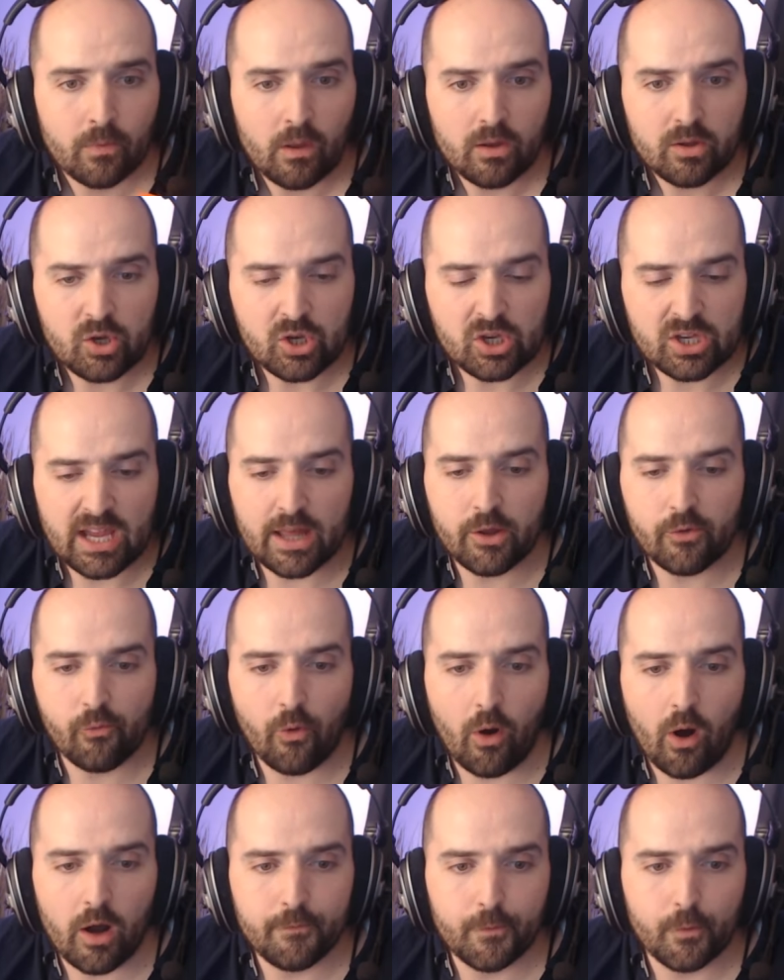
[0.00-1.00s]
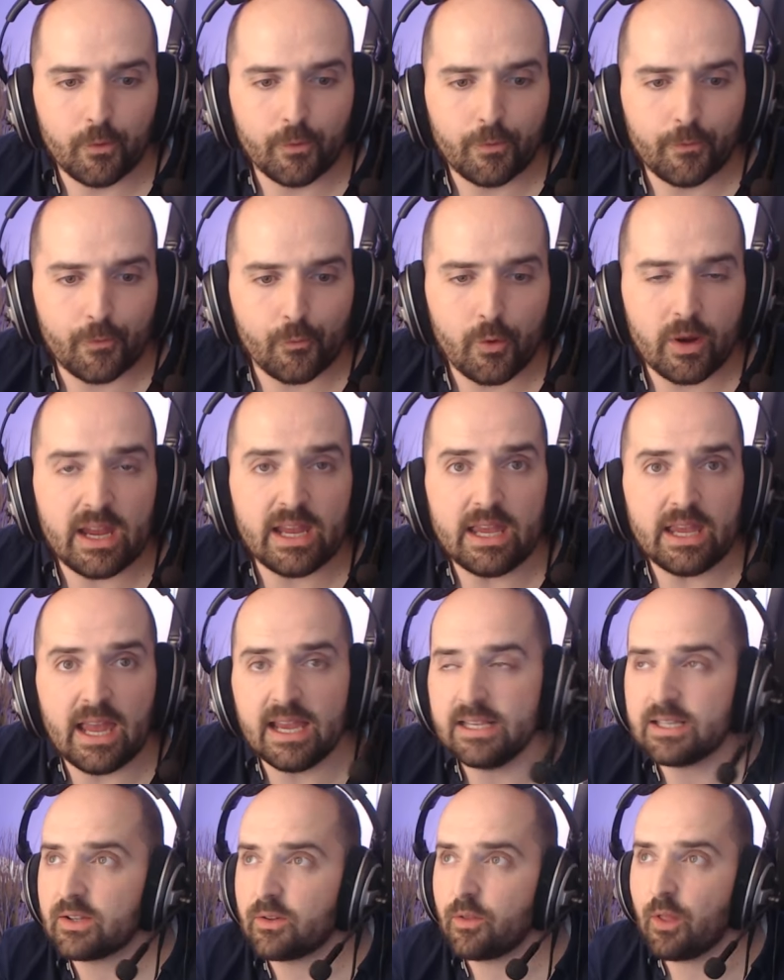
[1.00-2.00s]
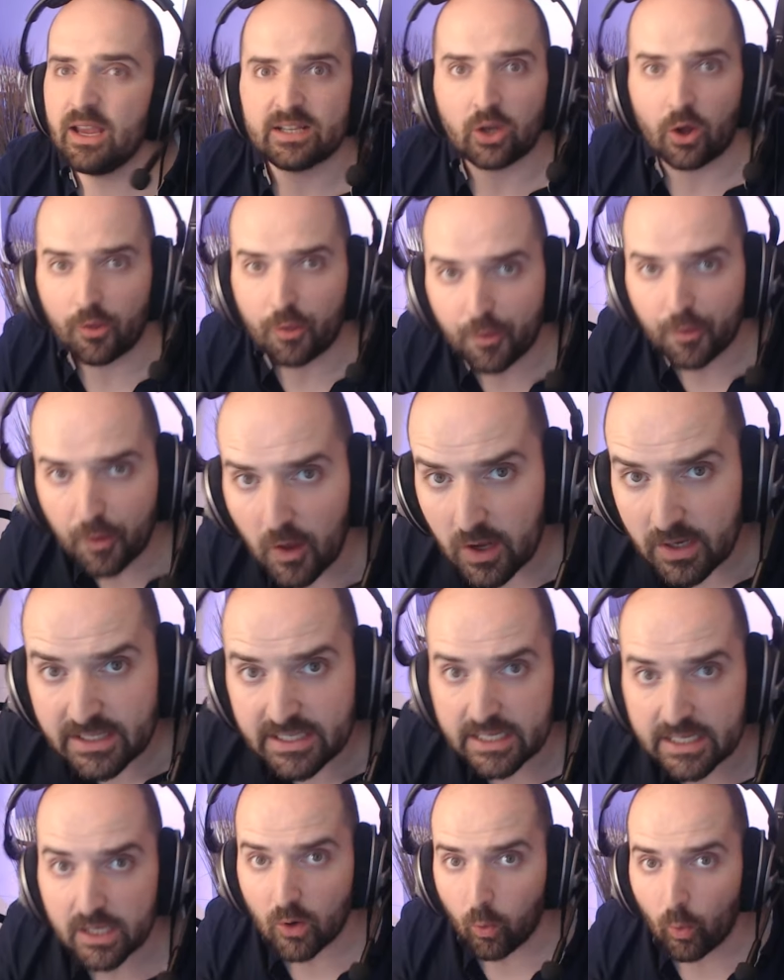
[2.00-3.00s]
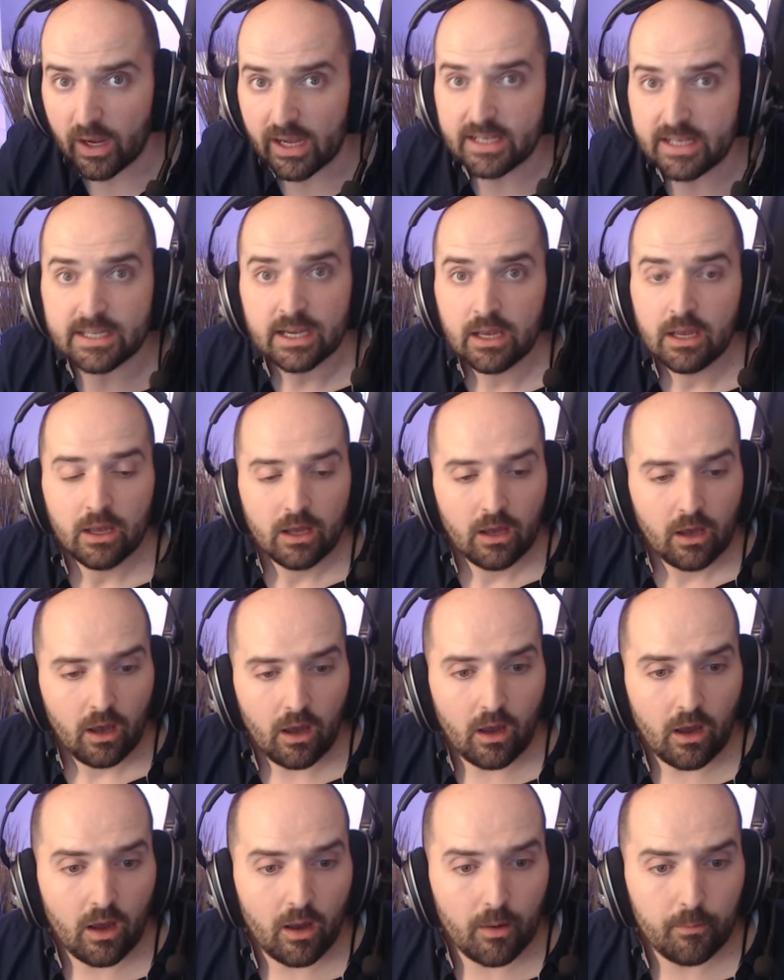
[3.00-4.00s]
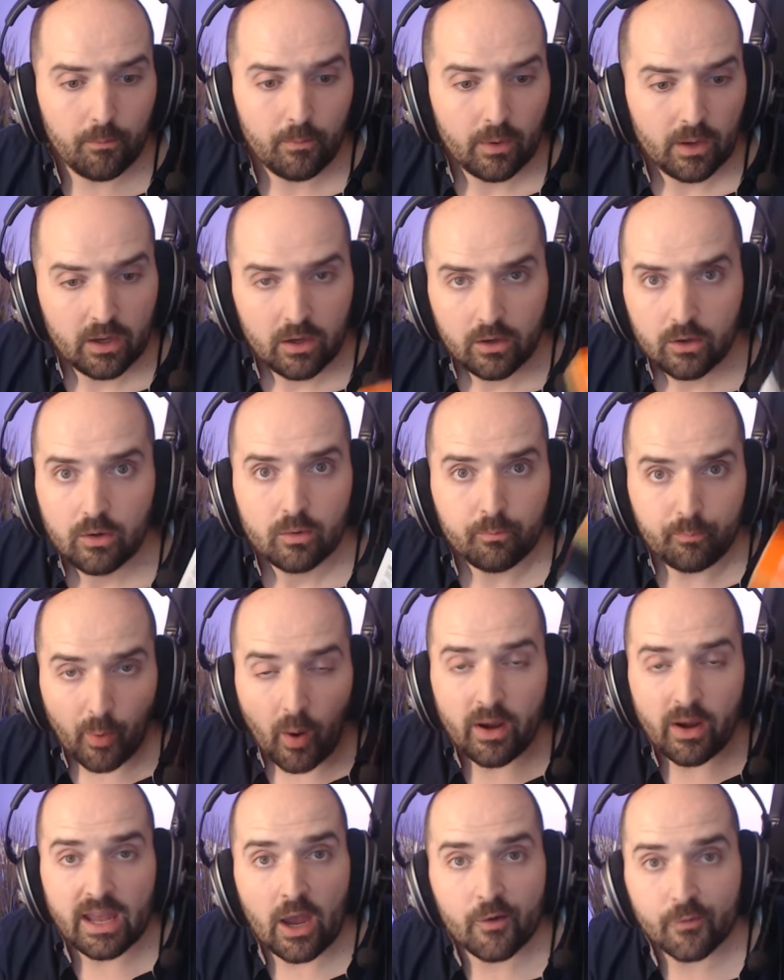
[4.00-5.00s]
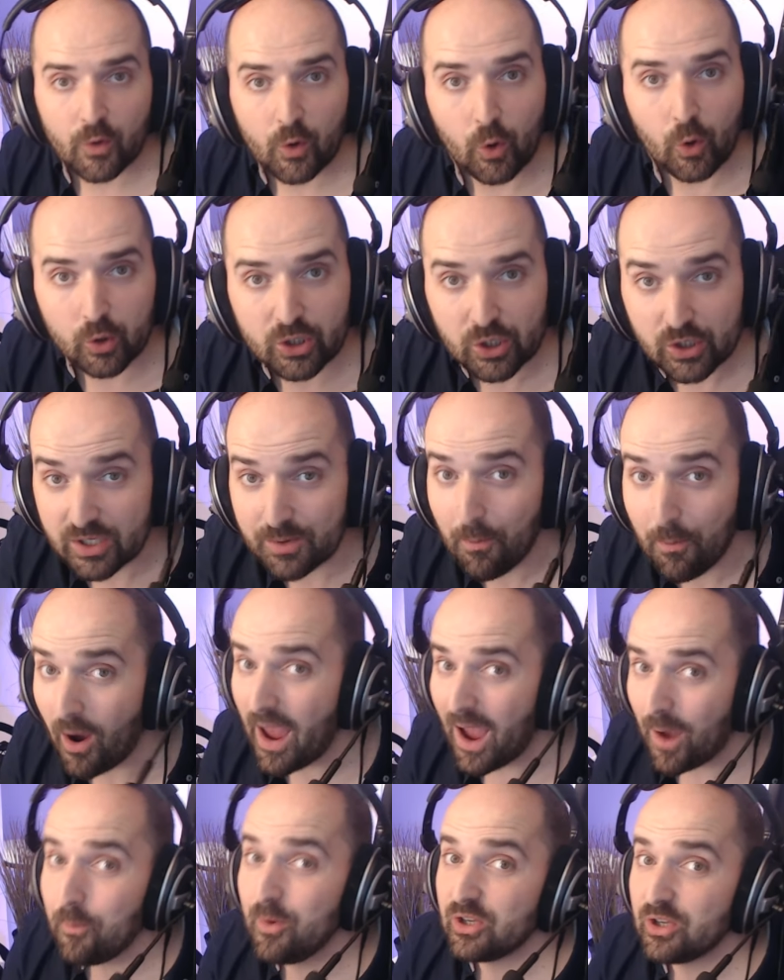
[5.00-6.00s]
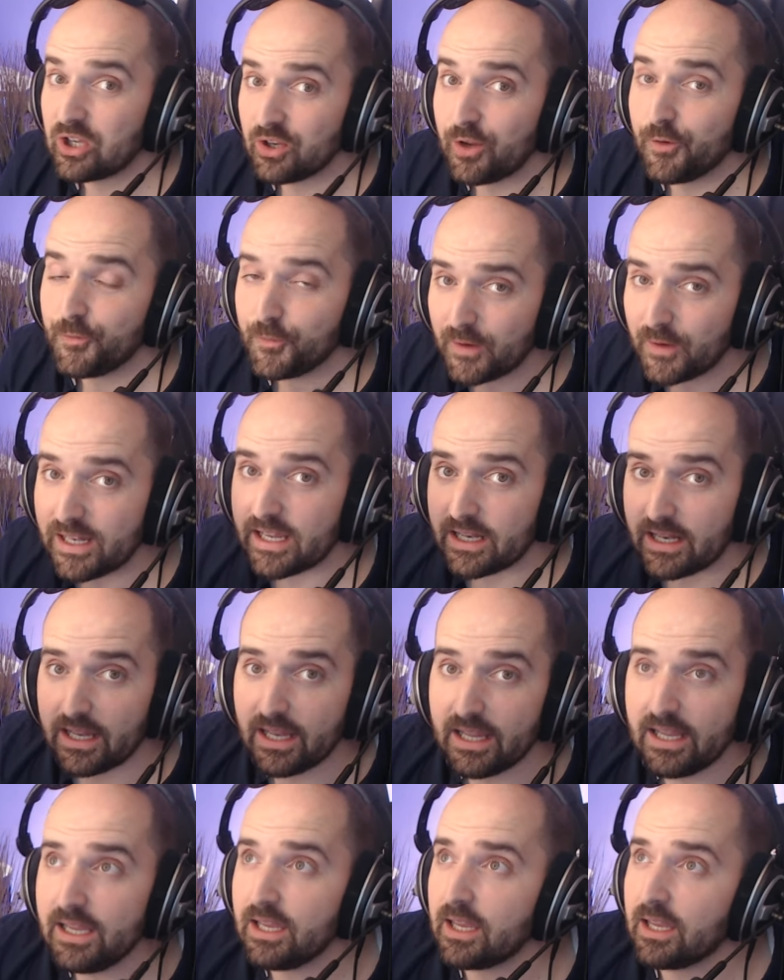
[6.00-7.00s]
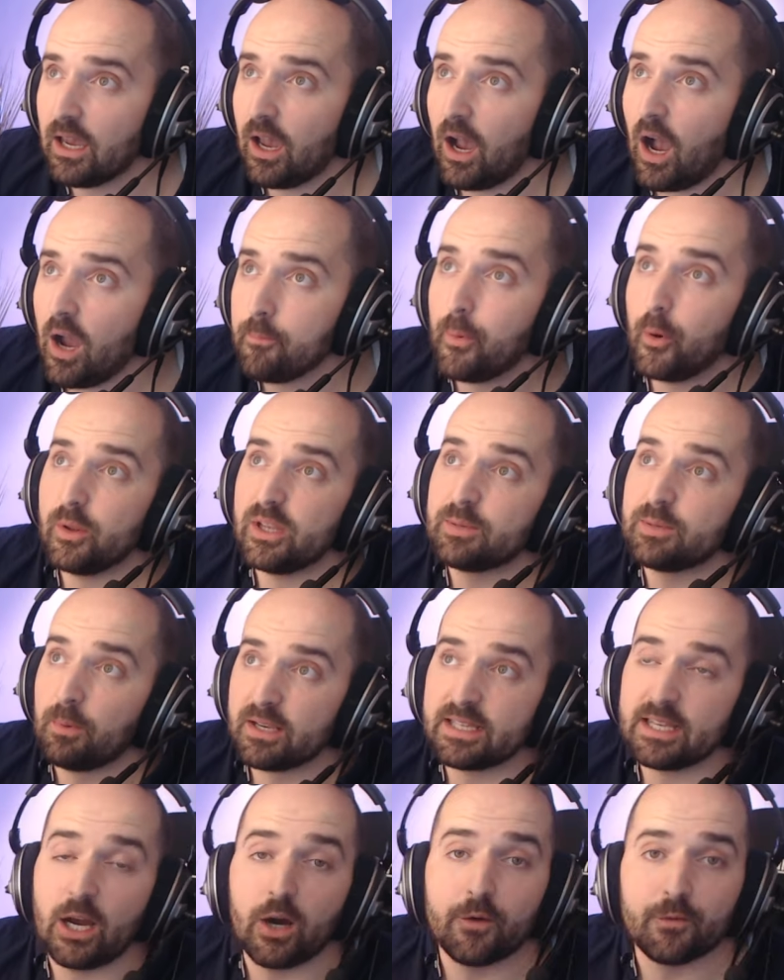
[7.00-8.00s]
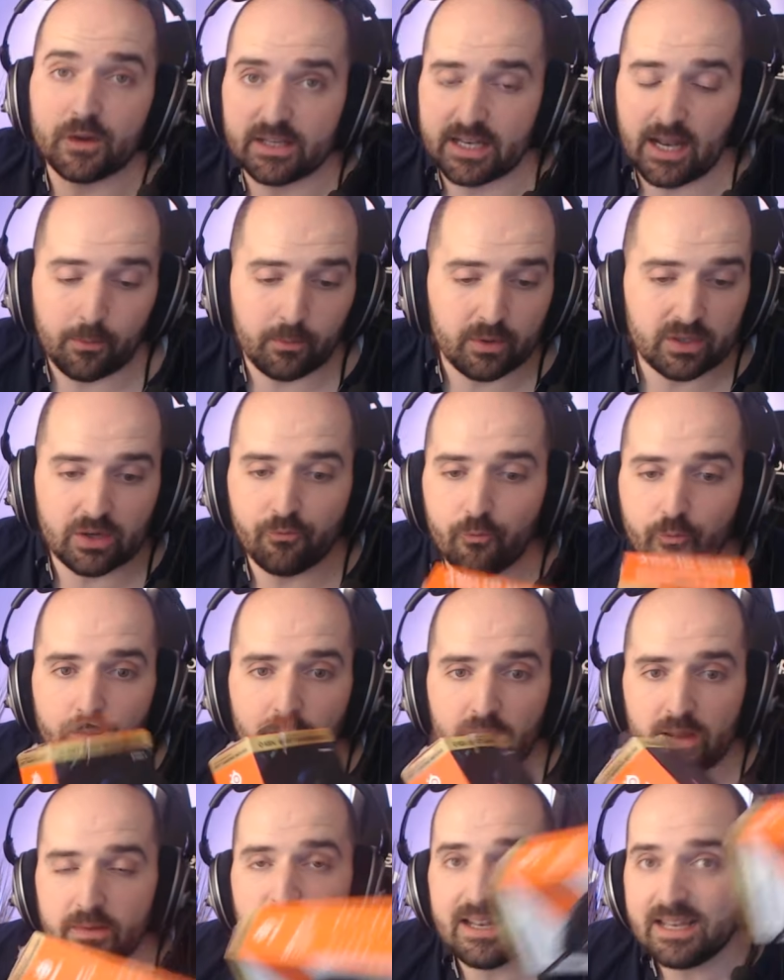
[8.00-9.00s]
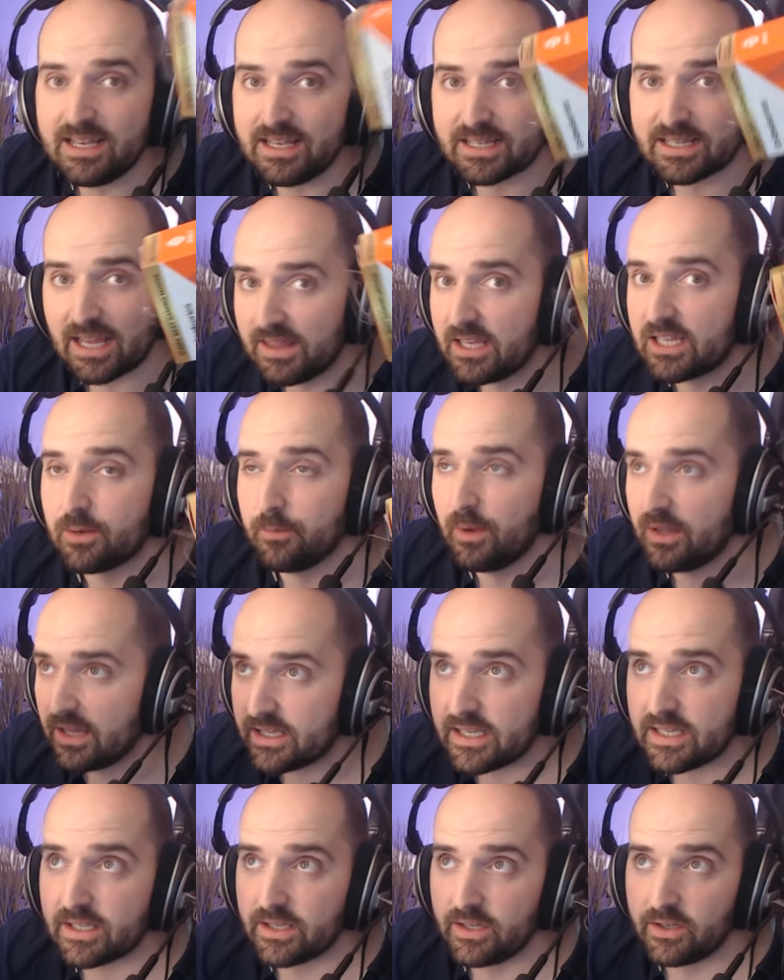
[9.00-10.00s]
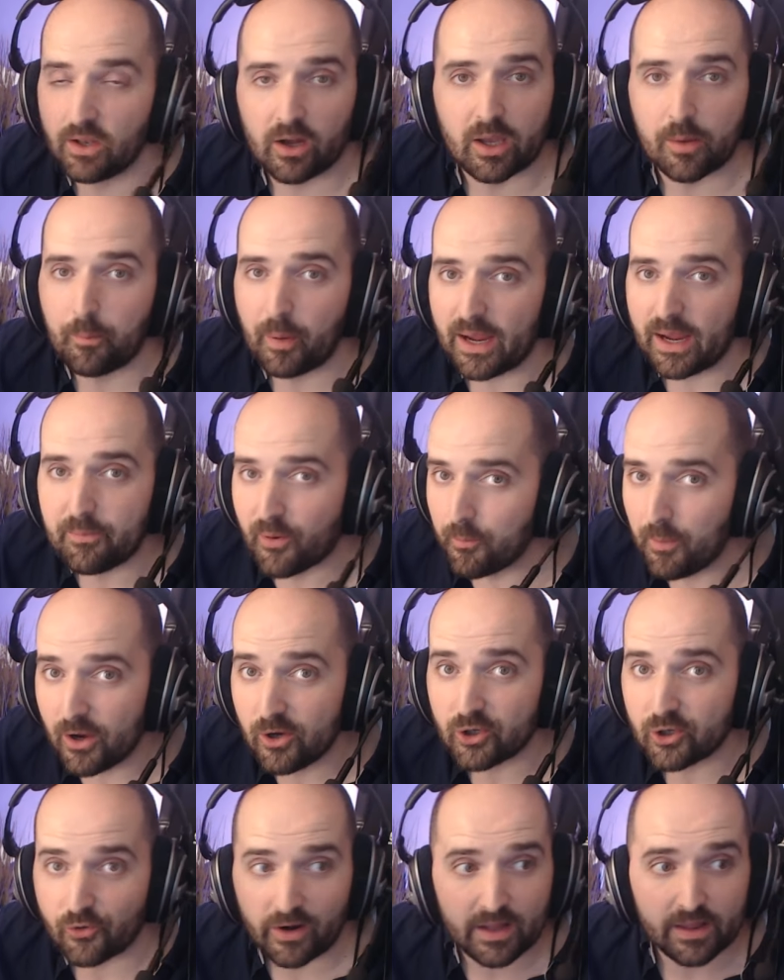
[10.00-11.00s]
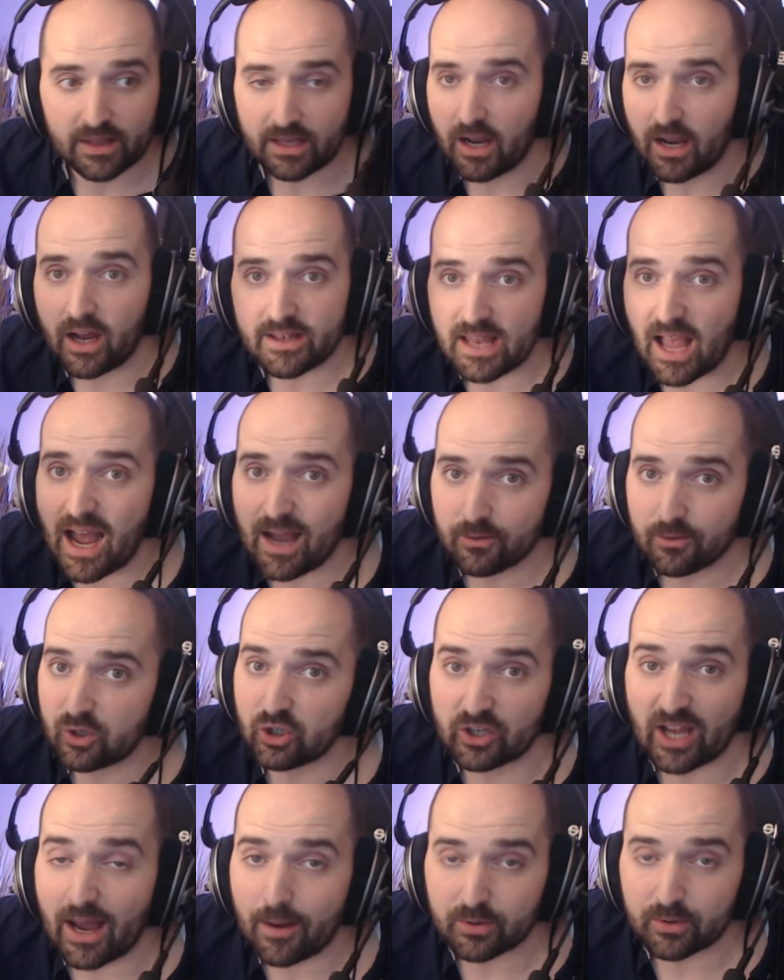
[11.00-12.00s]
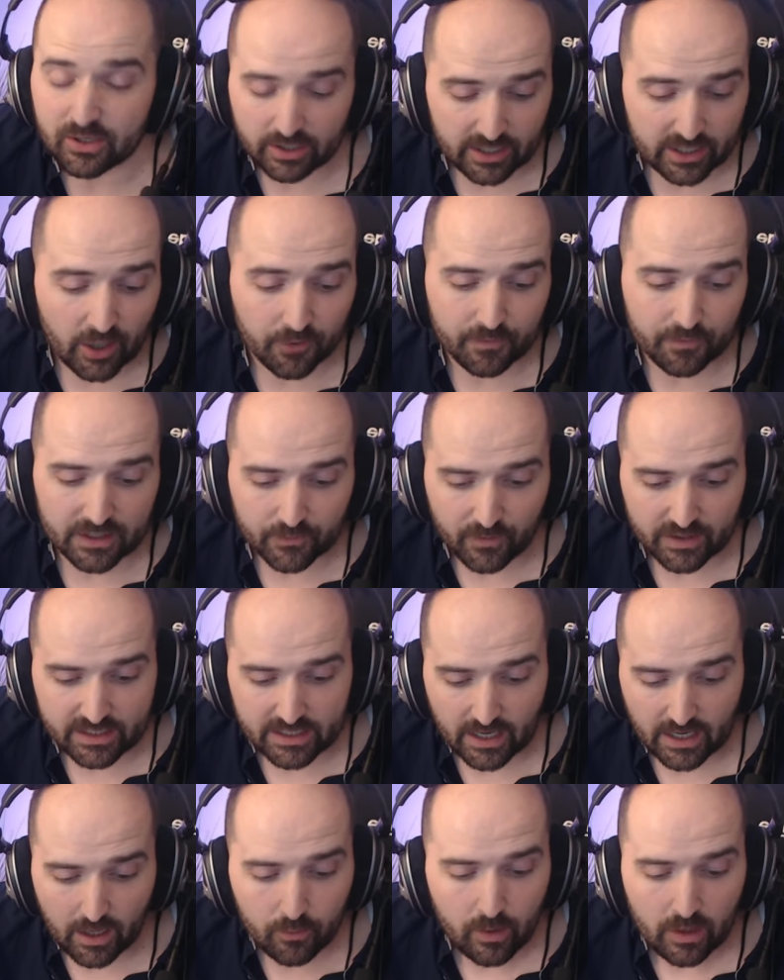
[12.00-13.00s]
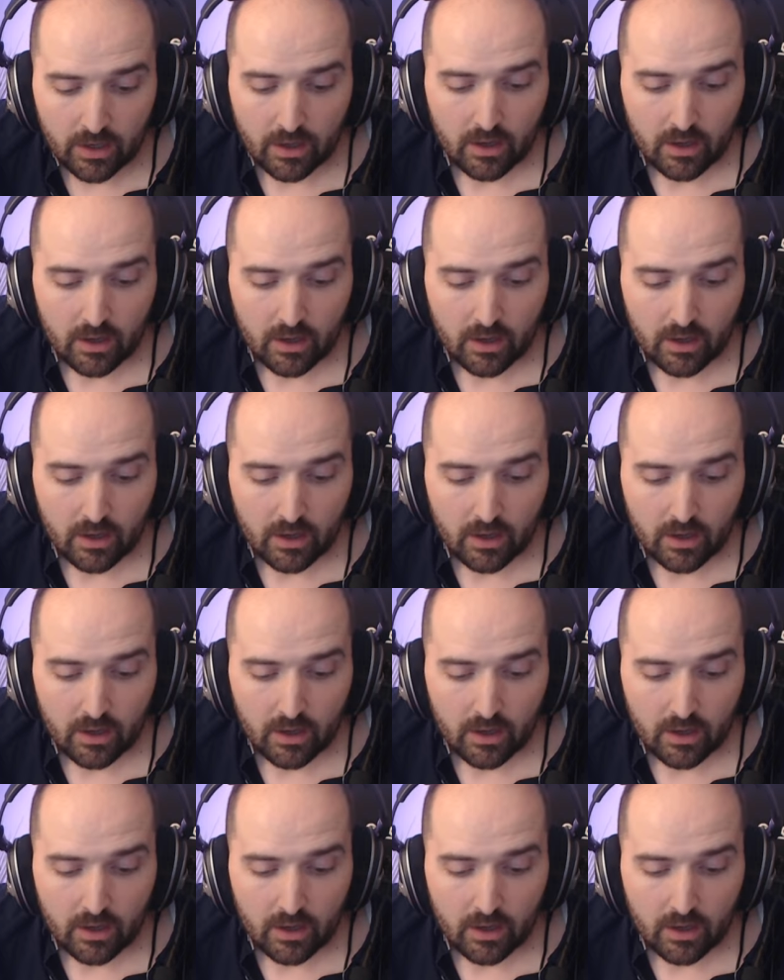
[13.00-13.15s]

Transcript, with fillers: Just get the Rival 3. It's like 30 quid. Buy it, of course, using my Amazon affiliate link. I bought this myself using Amazon. They didn't send this to me. This isn't like a paid promotion or anything. I just absolutely love this video.